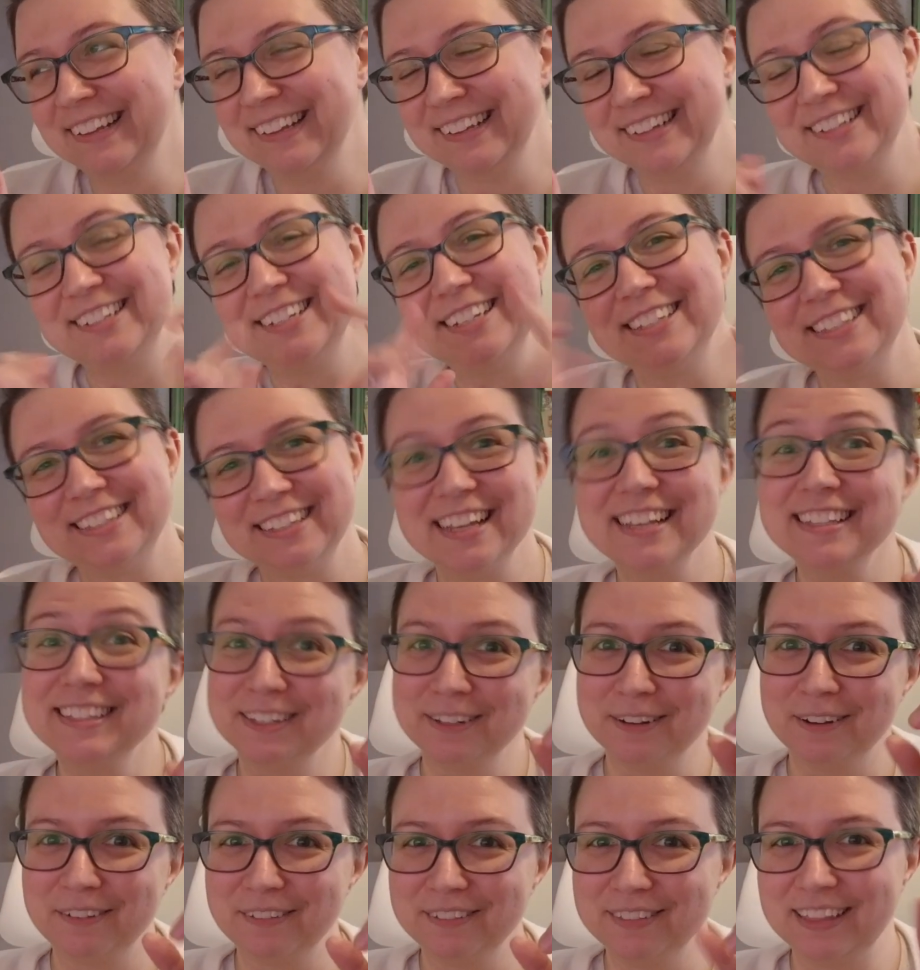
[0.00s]
just as a
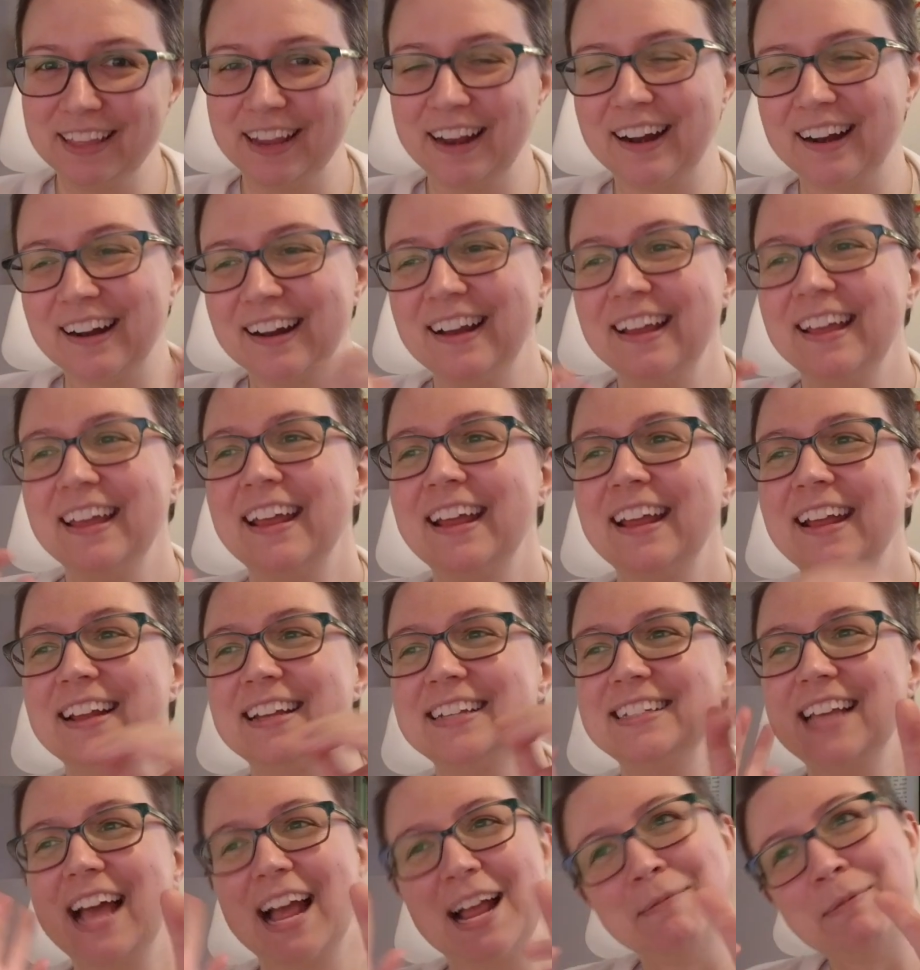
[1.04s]
note there,
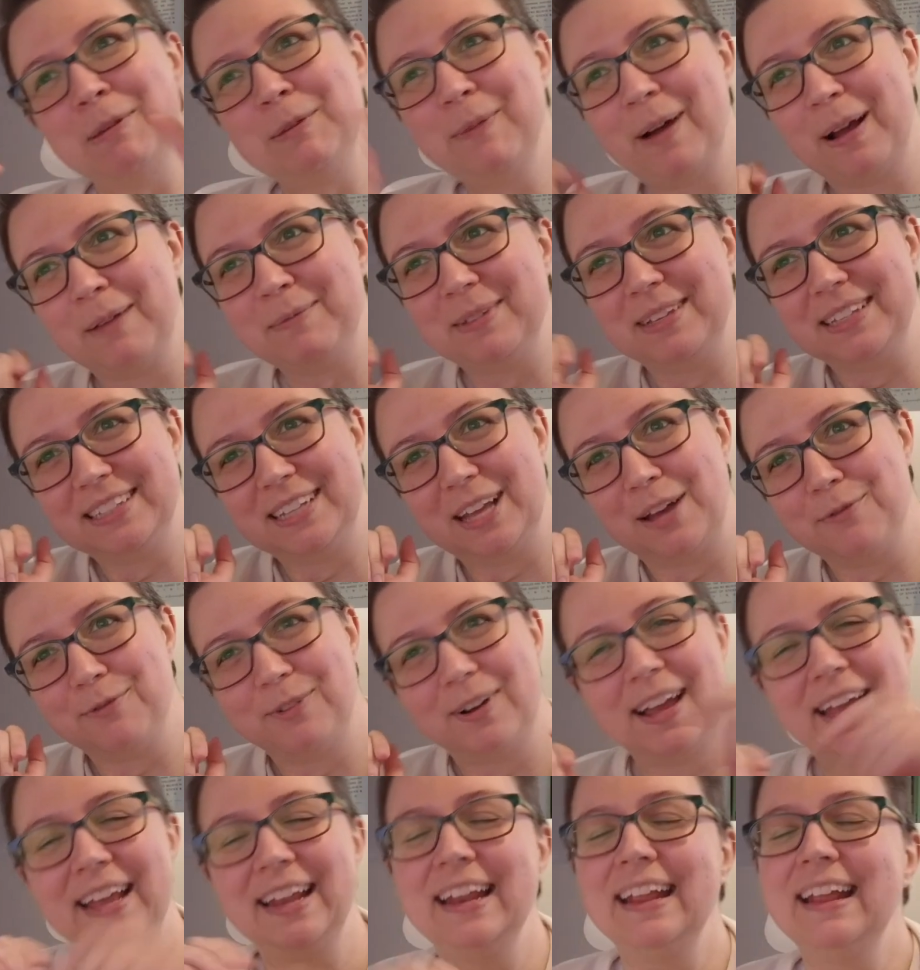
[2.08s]
timey-wimey stuff,
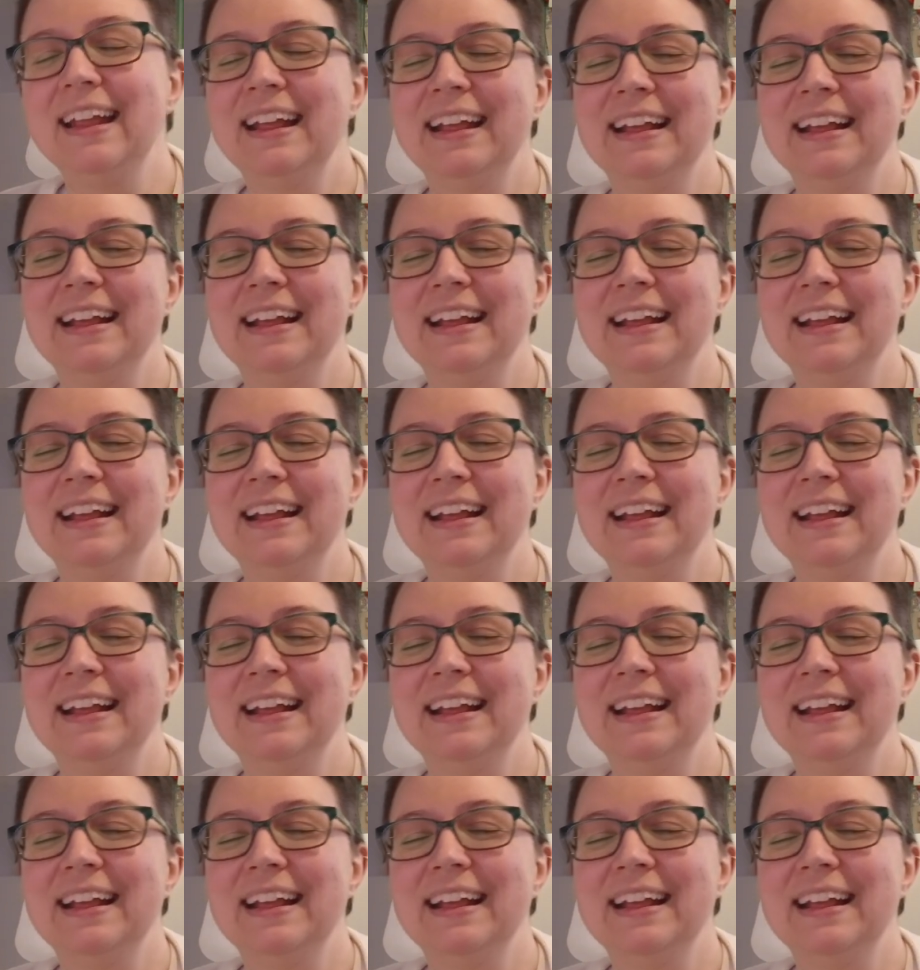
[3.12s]
right?